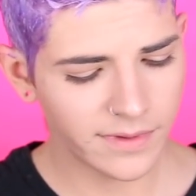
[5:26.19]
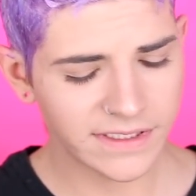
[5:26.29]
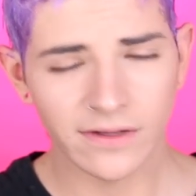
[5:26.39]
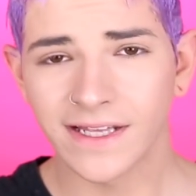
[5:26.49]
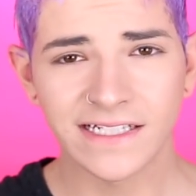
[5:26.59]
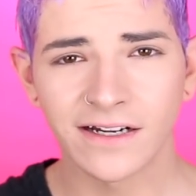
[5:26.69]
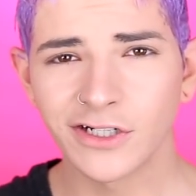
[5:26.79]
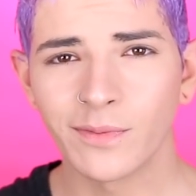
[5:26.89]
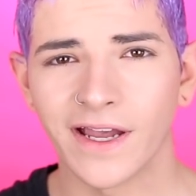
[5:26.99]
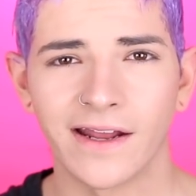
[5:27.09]
So that's not
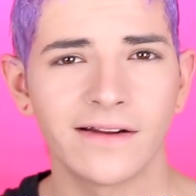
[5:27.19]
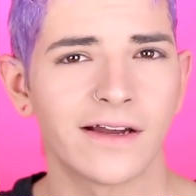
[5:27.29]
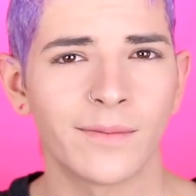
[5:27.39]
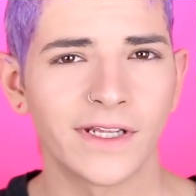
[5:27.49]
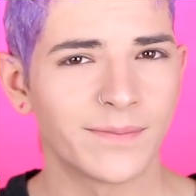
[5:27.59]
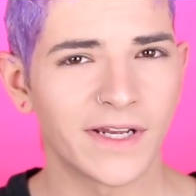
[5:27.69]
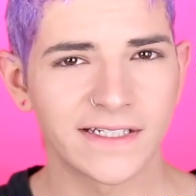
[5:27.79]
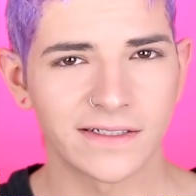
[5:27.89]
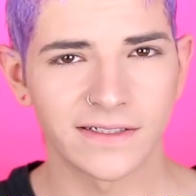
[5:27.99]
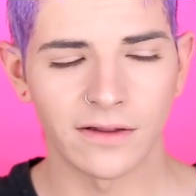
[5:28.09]
too bad. I mean,
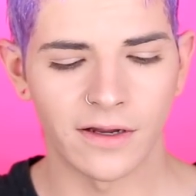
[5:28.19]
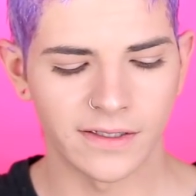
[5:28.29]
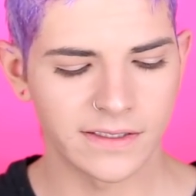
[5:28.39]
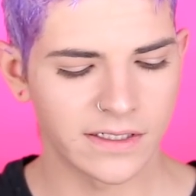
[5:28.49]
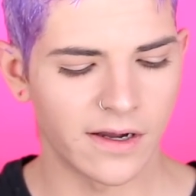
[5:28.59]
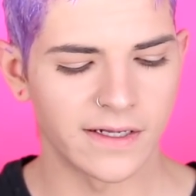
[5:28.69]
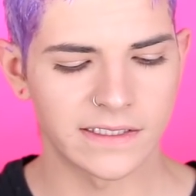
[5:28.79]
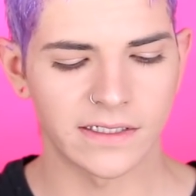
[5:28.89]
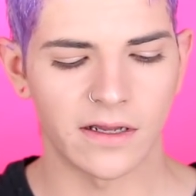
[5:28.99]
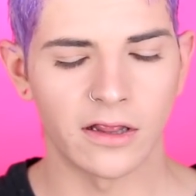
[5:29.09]
basic salons
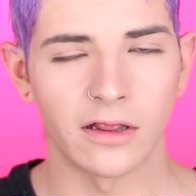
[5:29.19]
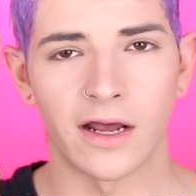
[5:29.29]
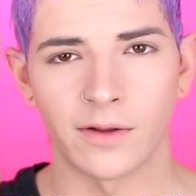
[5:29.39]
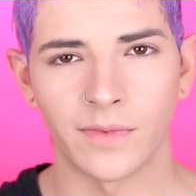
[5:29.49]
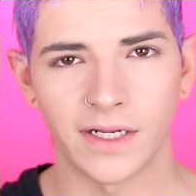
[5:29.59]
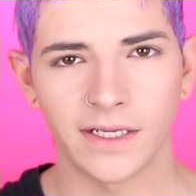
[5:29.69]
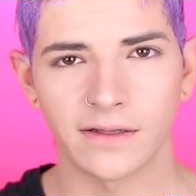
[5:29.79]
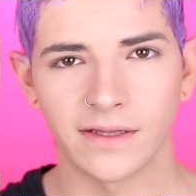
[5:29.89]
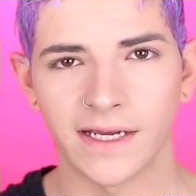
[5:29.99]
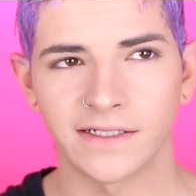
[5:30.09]
cost a lot of
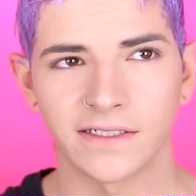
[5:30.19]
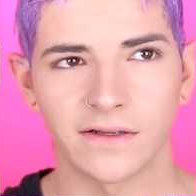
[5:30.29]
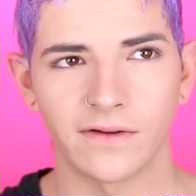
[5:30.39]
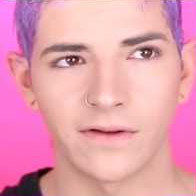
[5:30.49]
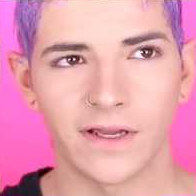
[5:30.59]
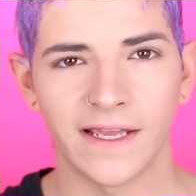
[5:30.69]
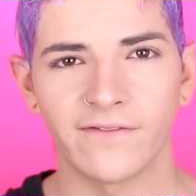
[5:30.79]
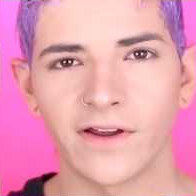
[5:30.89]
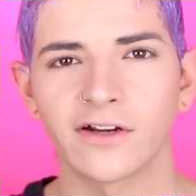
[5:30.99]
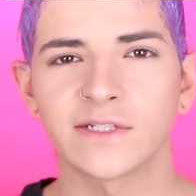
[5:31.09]
money. That is a
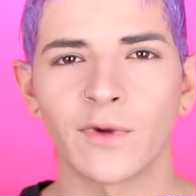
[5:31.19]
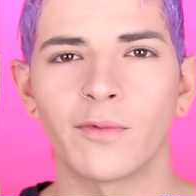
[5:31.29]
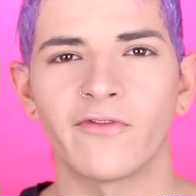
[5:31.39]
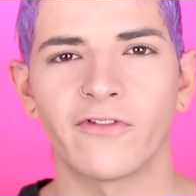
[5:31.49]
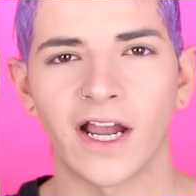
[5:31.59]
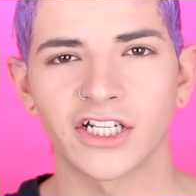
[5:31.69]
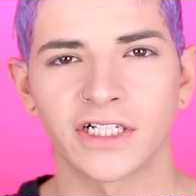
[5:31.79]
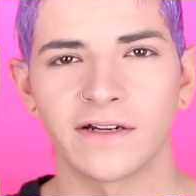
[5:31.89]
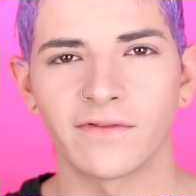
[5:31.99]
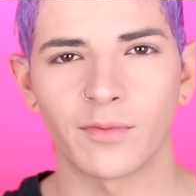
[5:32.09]
very small
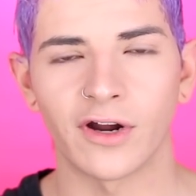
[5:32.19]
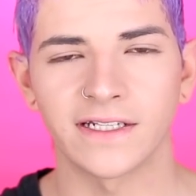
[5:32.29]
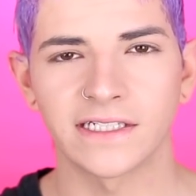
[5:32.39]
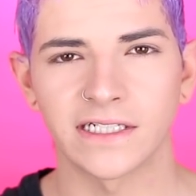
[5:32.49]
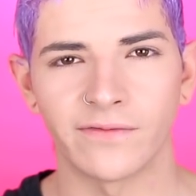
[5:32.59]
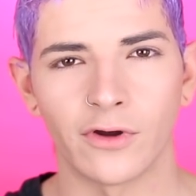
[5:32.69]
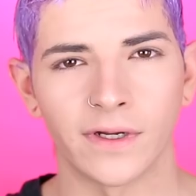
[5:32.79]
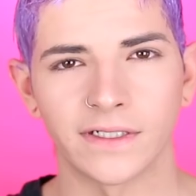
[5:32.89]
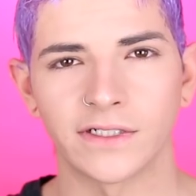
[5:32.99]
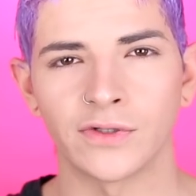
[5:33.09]
fraction of the price of
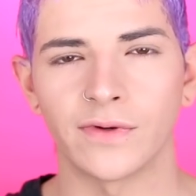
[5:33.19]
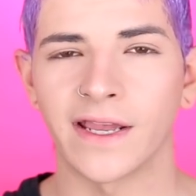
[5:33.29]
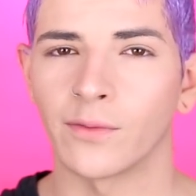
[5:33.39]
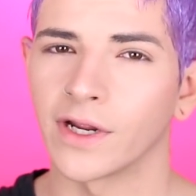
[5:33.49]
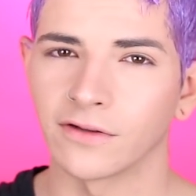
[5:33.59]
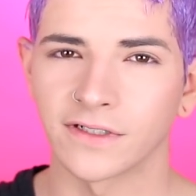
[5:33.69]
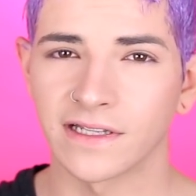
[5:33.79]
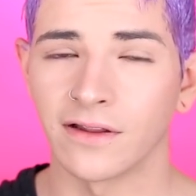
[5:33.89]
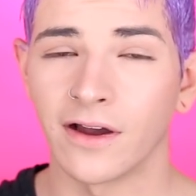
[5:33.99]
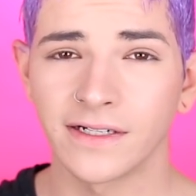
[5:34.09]
going to a regular
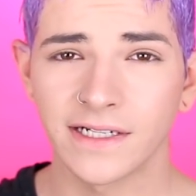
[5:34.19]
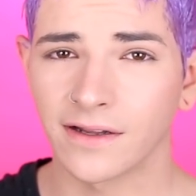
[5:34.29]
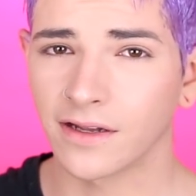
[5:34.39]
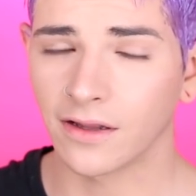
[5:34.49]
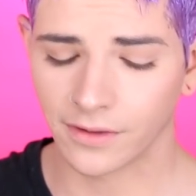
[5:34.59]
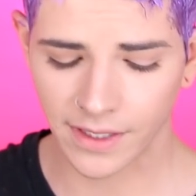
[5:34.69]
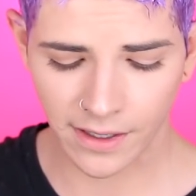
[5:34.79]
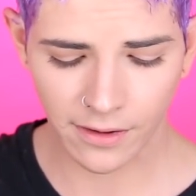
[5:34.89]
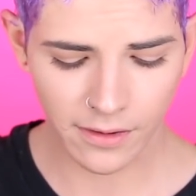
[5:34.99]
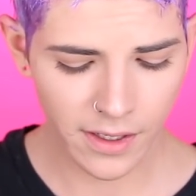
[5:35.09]
salon to get colored
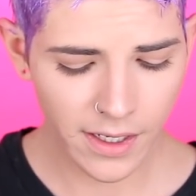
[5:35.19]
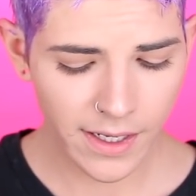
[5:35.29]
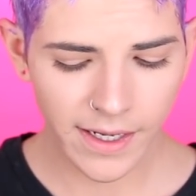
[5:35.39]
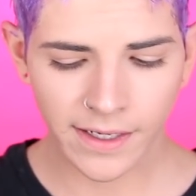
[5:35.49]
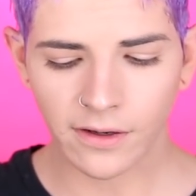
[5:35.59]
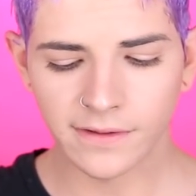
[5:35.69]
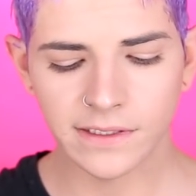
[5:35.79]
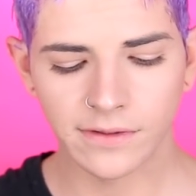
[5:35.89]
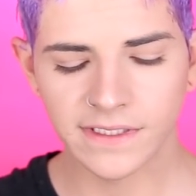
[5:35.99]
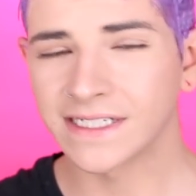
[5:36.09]
hair. And
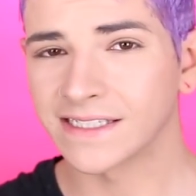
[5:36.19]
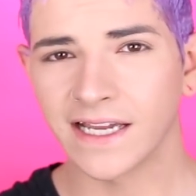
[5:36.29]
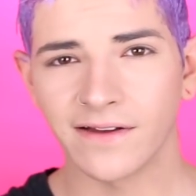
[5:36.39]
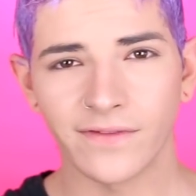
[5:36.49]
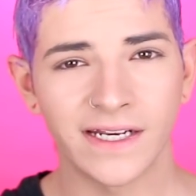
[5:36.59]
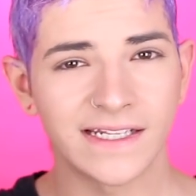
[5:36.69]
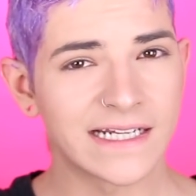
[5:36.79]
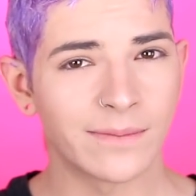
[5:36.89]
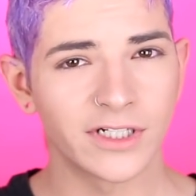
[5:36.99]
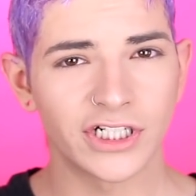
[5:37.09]
also, this doesn't have any
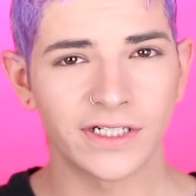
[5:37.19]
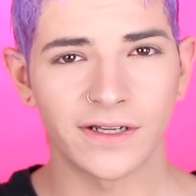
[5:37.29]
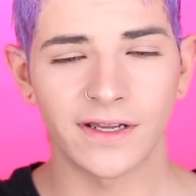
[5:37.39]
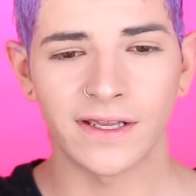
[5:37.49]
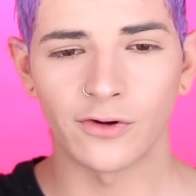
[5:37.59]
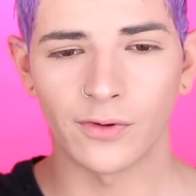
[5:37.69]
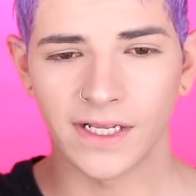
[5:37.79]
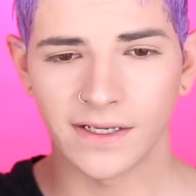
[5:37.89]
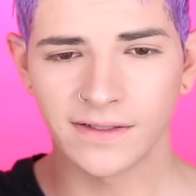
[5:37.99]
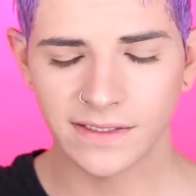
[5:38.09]
damaging
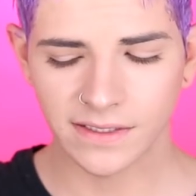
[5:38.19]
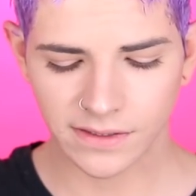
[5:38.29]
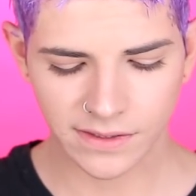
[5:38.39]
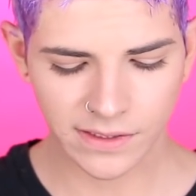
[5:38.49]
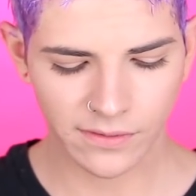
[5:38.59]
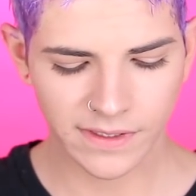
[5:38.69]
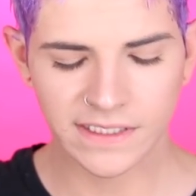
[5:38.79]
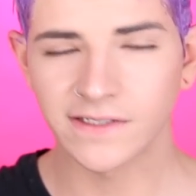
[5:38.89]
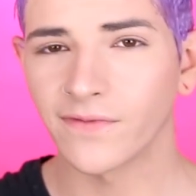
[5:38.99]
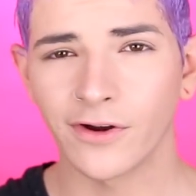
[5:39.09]
ingredients. So
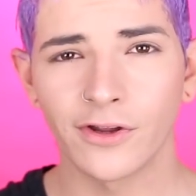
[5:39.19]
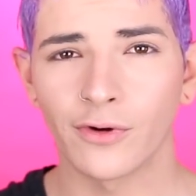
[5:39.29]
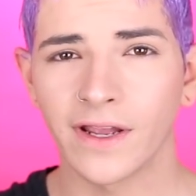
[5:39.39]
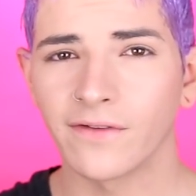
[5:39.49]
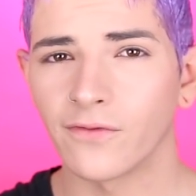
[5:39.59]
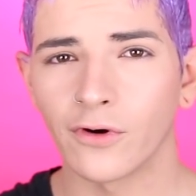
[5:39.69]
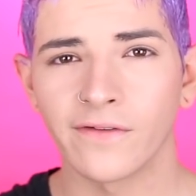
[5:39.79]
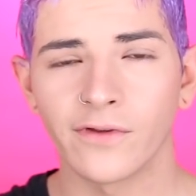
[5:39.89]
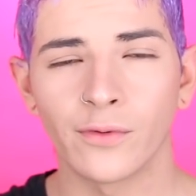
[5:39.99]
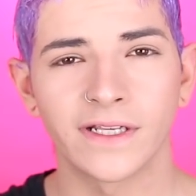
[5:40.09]
this is very great for
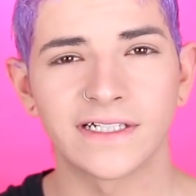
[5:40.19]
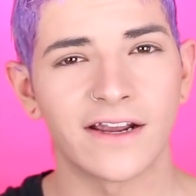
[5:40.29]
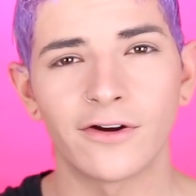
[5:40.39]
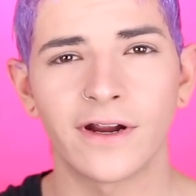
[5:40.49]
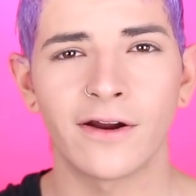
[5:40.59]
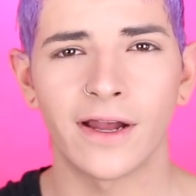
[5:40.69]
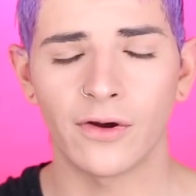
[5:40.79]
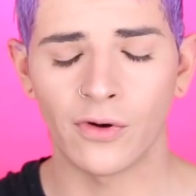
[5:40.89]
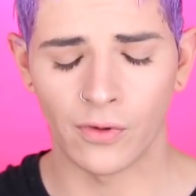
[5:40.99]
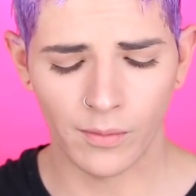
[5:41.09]
if you want to dye your hair
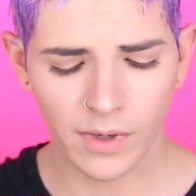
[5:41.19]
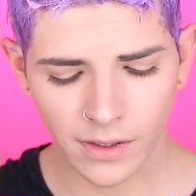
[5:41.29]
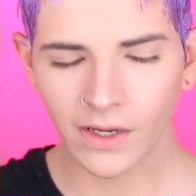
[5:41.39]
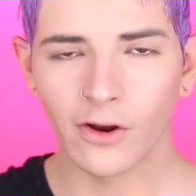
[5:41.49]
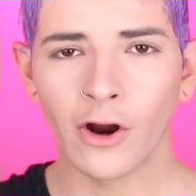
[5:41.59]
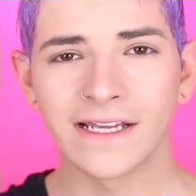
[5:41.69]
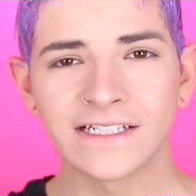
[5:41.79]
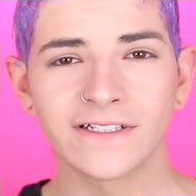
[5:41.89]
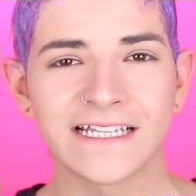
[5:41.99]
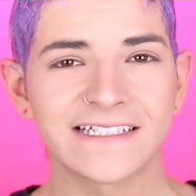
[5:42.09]
at home. All right,
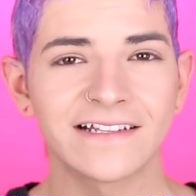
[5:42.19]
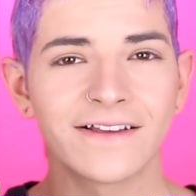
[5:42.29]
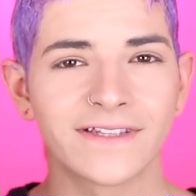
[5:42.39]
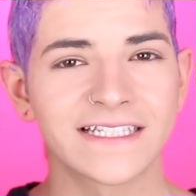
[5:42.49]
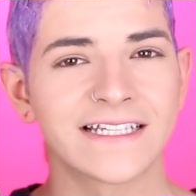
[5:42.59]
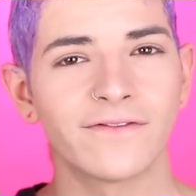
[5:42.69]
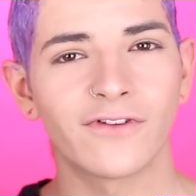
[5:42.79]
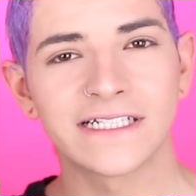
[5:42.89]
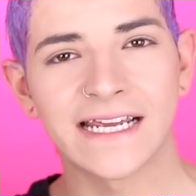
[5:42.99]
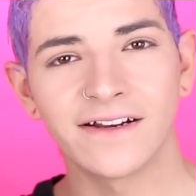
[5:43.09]
so it says to leave this in
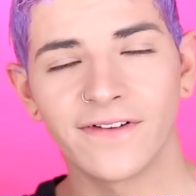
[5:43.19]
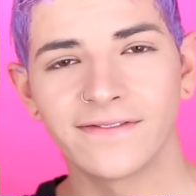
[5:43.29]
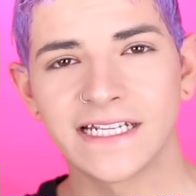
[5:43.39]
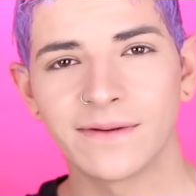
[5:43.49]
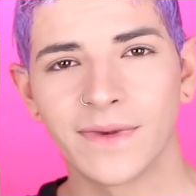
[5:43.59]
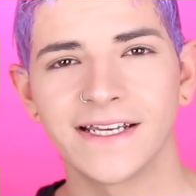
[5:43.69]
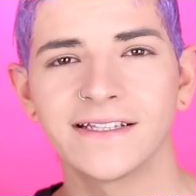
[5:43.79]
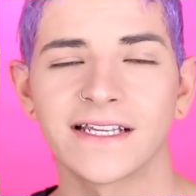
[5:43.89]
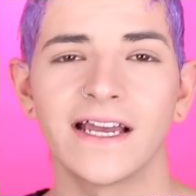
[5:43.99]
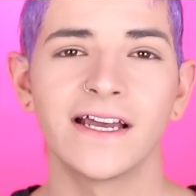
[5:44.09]
for 10 to 15
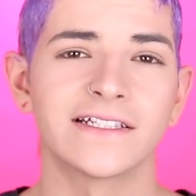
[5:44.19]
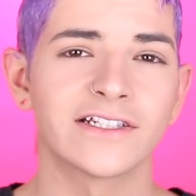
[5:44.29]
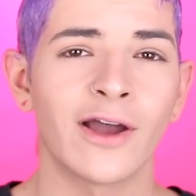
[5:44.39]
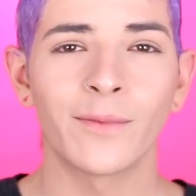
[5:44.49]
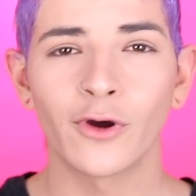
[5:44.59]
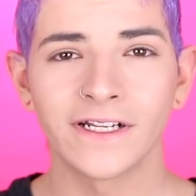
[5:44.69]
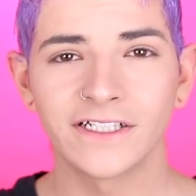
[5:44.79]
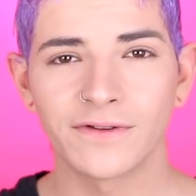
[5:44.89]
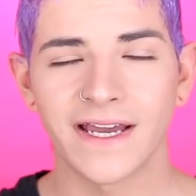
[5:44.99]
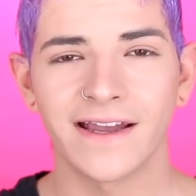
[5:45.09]
minutes. So I'm going to
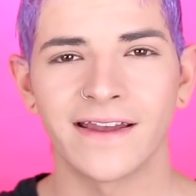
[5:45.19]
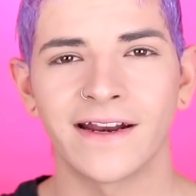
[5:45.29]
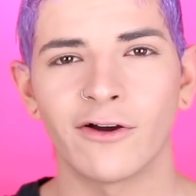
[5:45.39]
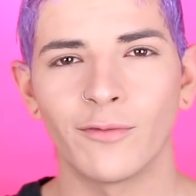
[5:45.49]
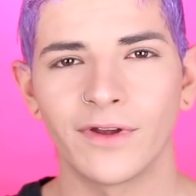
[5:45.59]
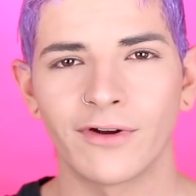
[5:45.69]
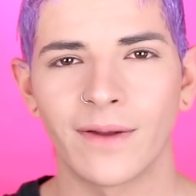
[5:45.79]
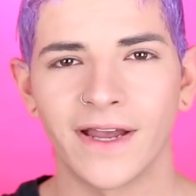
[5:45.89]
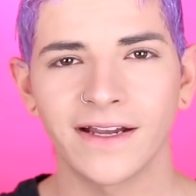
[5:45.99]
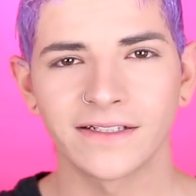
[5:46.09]
do that, and I will be
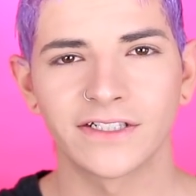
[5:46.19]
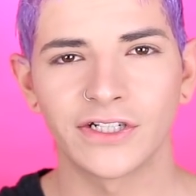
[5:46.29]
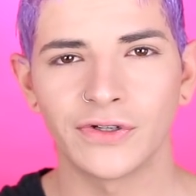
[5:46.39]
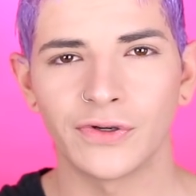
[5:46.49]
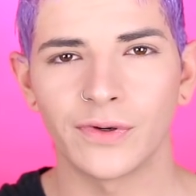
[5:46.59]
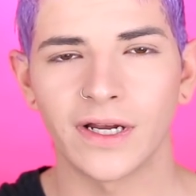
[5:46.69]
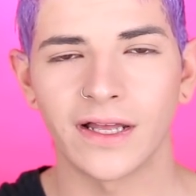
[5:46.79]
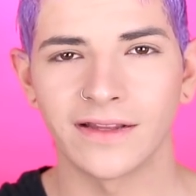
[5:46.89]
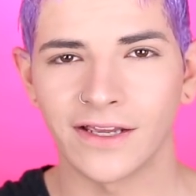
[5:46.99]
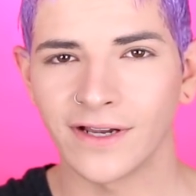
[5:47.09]
right back to
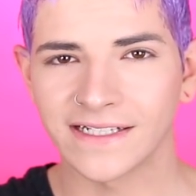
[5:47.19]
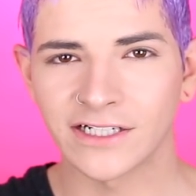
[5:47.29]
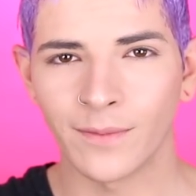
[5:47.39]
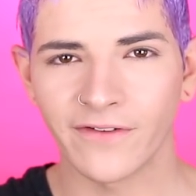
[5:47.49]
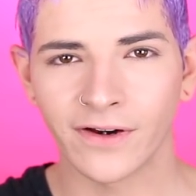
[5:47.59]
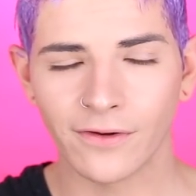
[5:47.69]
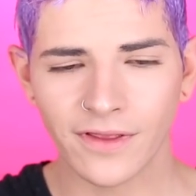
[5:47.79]
let you guys know my final